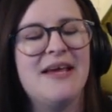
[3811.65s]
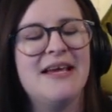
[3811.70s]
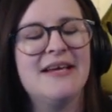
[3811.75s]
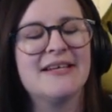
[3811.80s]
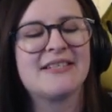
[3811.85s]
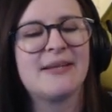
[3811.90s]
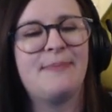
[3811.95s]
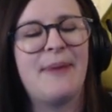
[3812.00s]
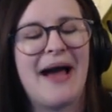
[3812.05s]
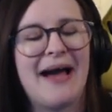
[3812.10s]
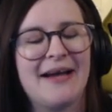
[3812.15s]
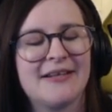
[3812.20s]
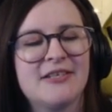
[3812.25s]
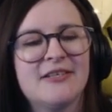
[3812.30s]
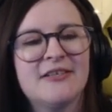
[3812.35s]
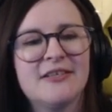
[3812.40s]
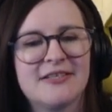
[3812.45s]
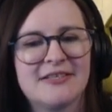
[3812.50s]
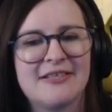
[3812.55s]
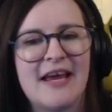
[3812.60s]
is the
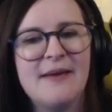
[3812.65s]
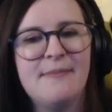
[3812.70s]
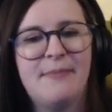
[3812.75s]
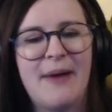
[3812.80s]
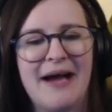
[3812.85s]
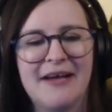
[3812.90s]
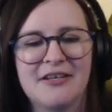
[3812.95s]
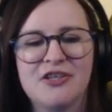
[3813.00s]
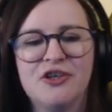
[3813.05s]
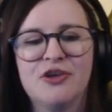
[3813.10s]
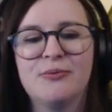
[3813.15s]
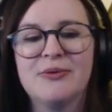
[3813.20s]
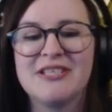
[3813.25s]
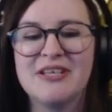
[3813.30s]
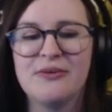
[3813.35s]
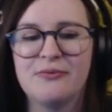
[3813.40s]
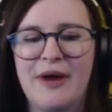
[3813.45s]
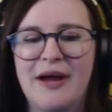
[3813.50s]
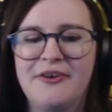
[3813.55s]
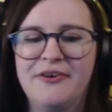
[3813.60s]
pattern the same pattern or is
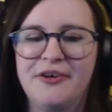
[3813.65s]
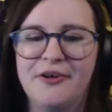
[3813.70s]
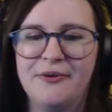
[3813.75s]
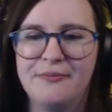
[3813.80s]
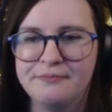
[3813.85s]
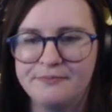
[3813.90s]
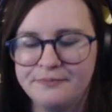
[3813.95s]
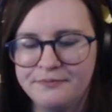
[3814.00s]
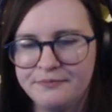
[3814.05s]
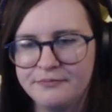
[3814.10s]
it random?